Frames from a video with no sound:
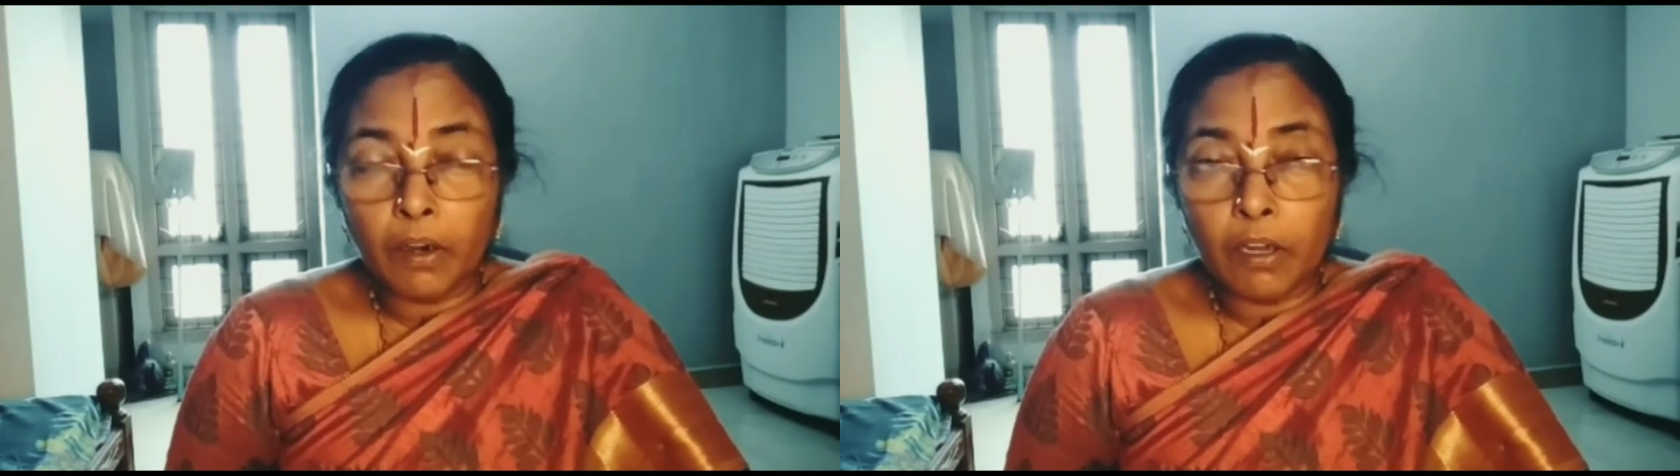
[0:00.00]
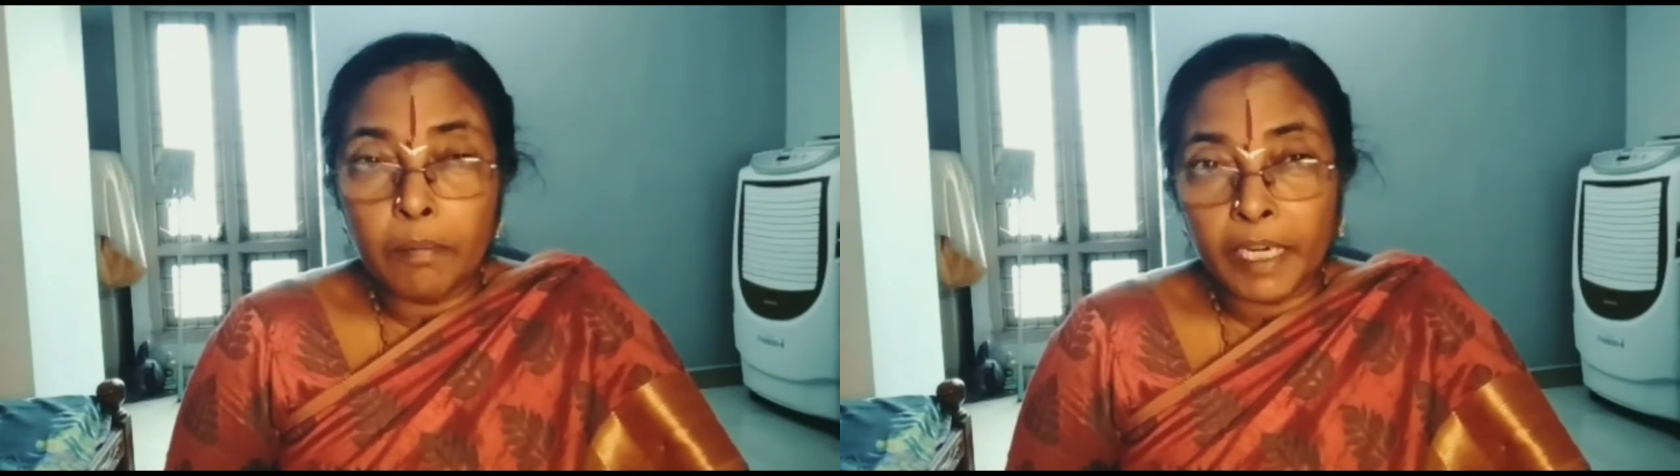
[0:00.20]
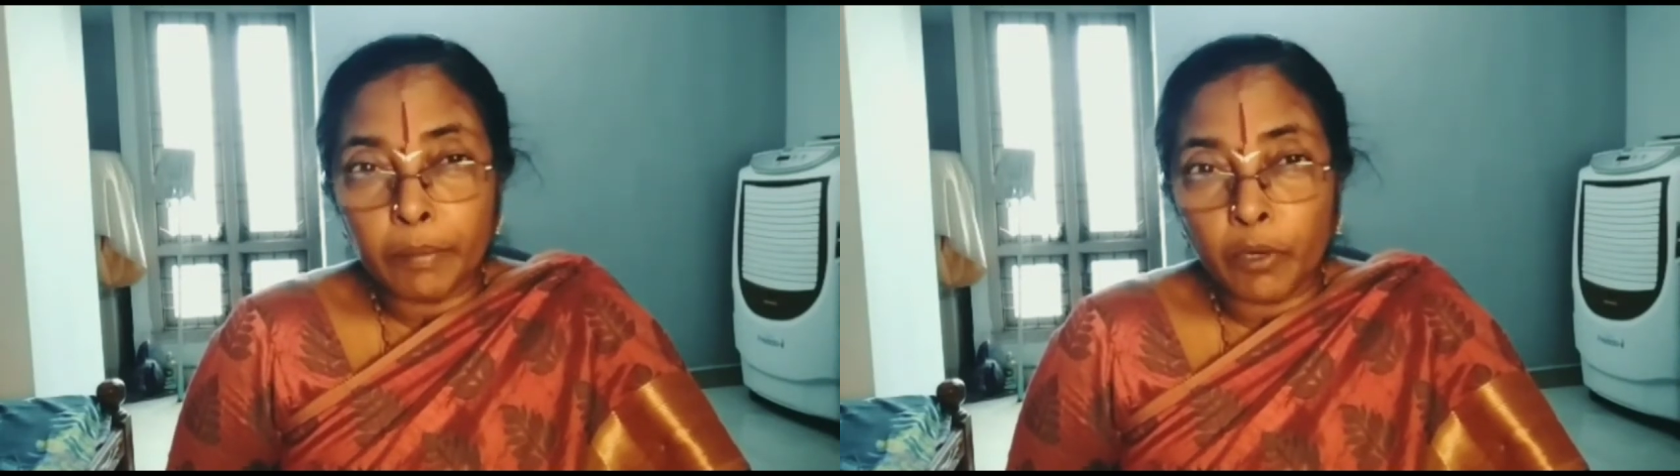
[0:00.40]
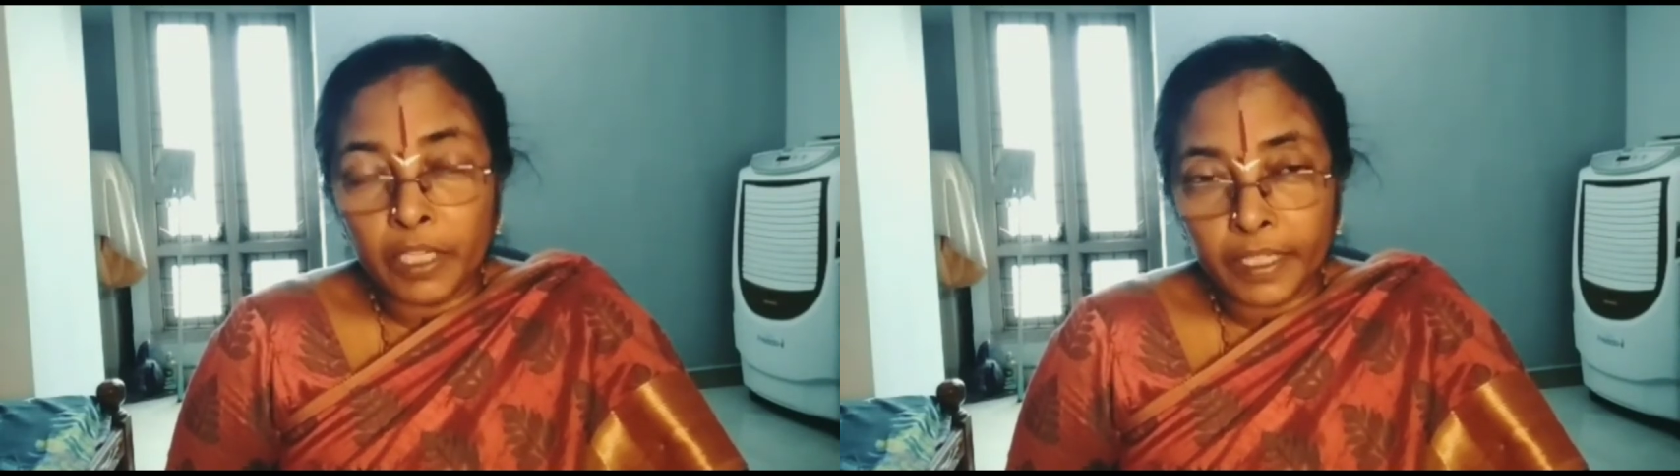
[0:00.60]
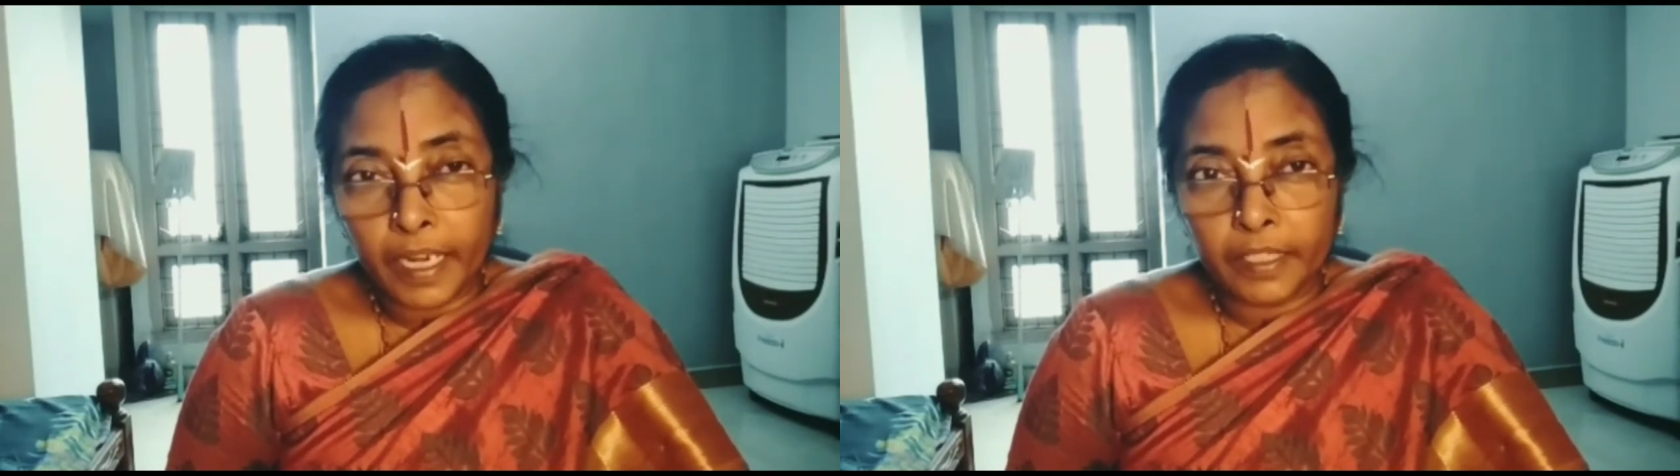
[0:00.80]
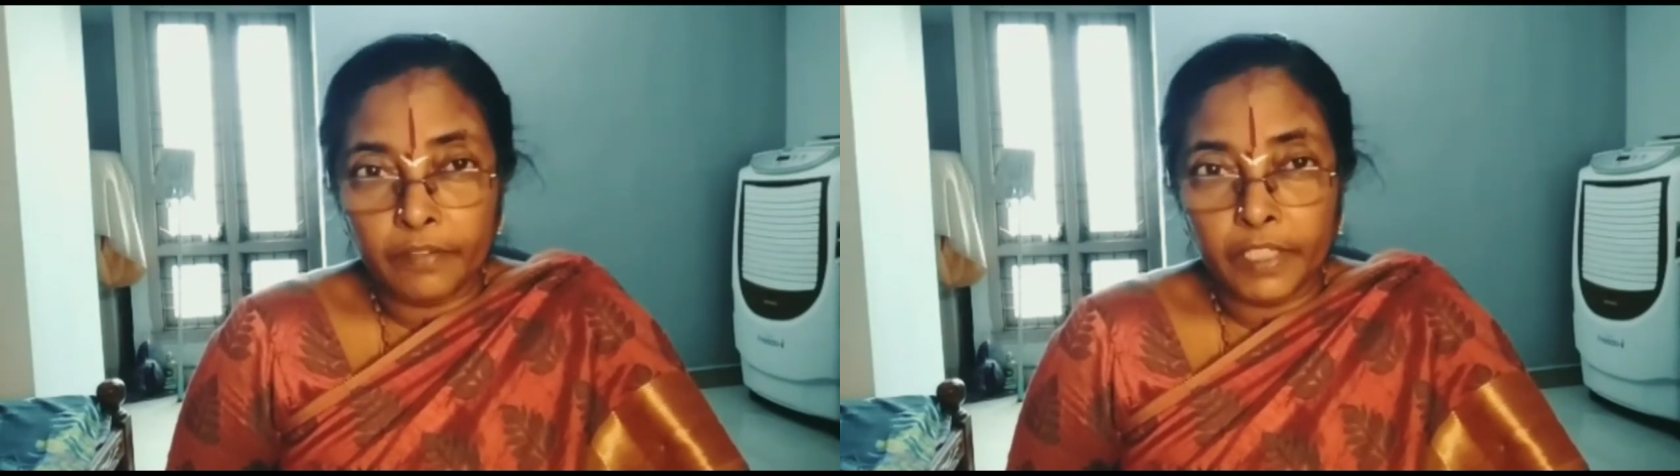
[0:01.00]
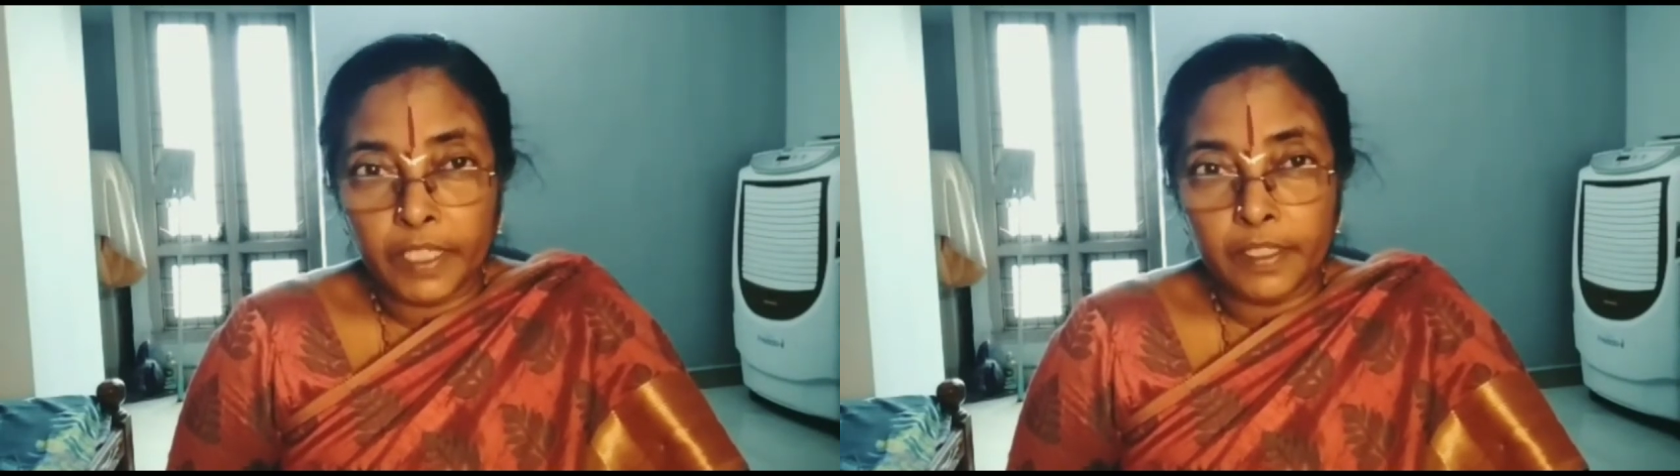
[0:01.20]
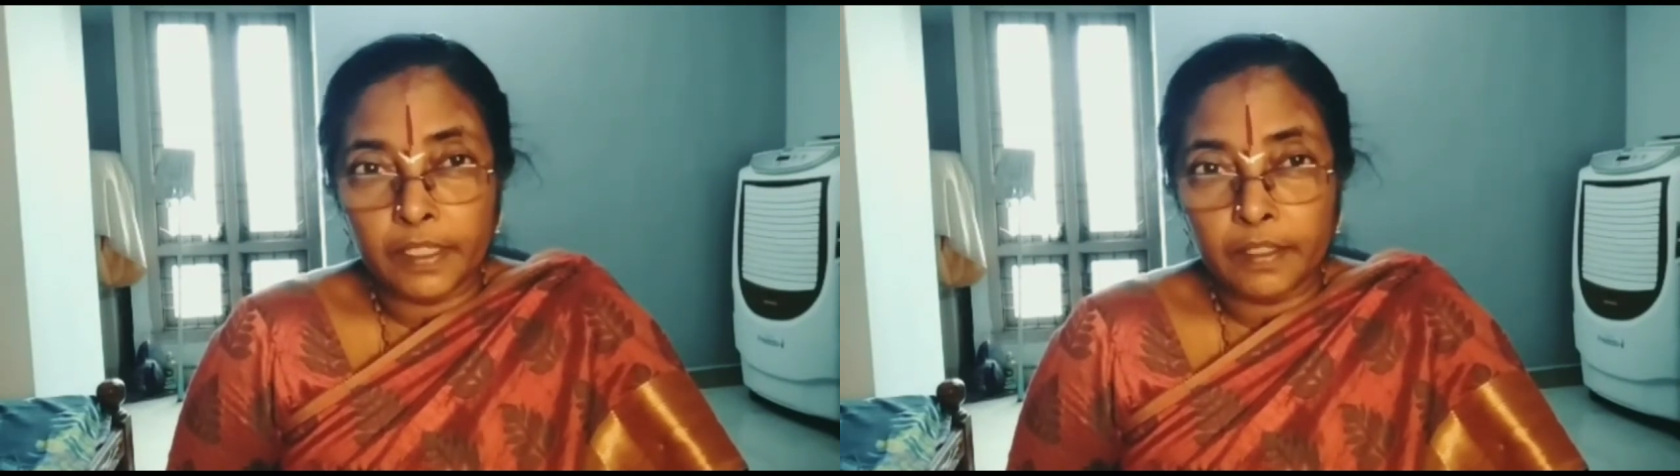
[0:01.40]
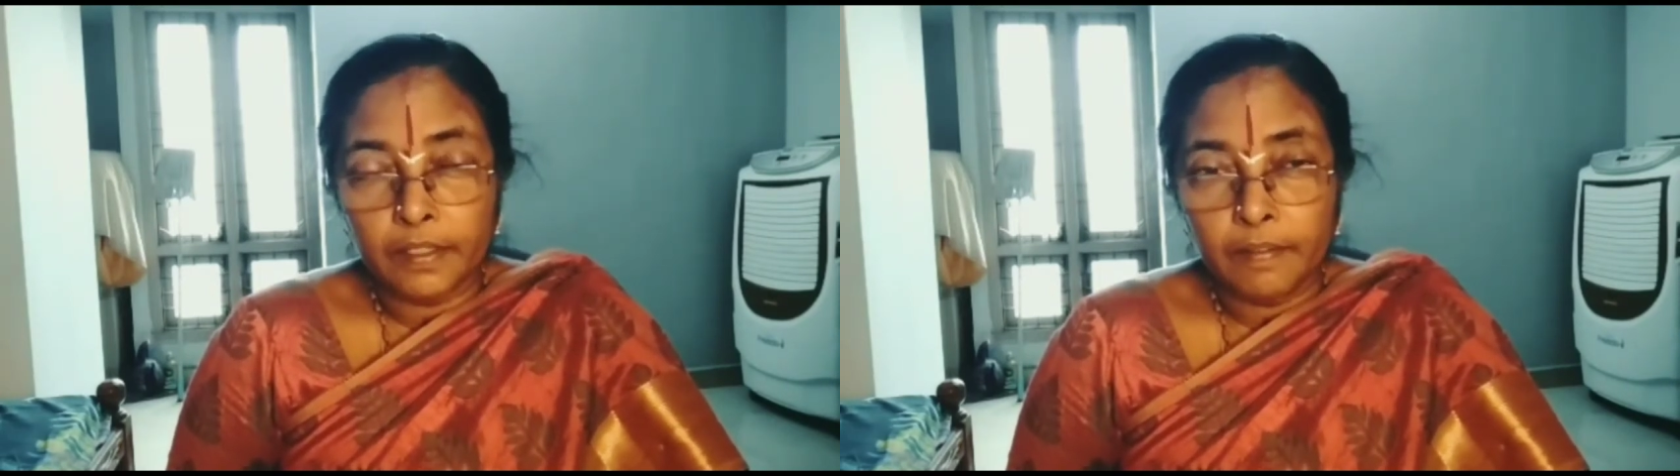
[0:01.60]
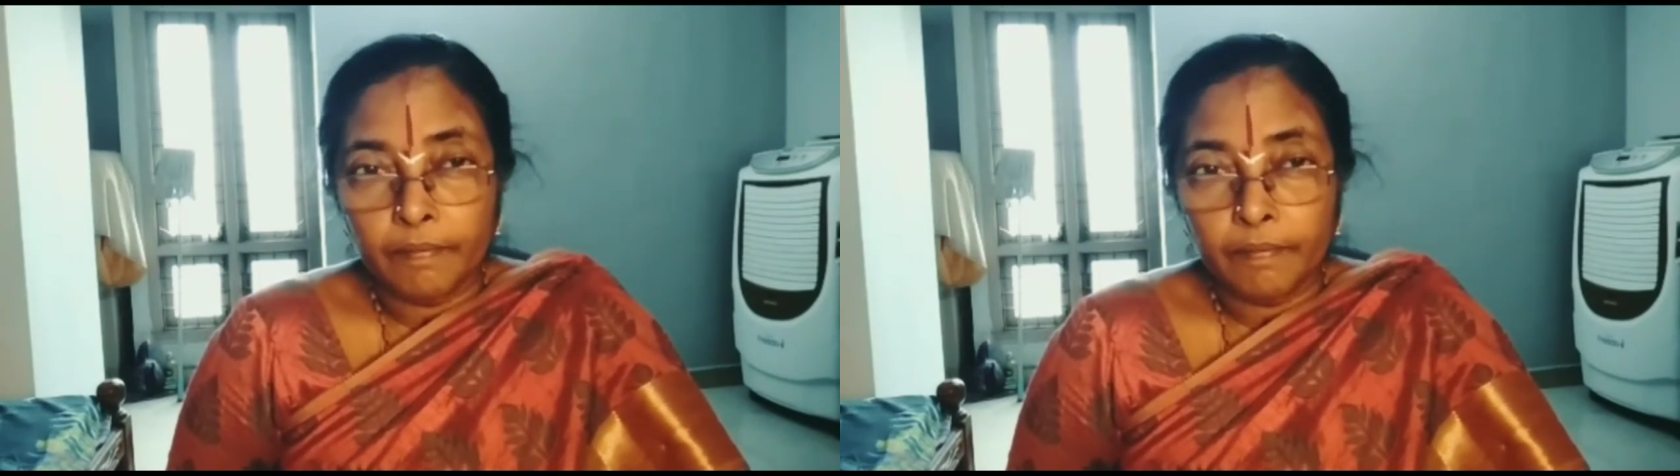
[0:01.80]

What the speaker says: all metabolic activities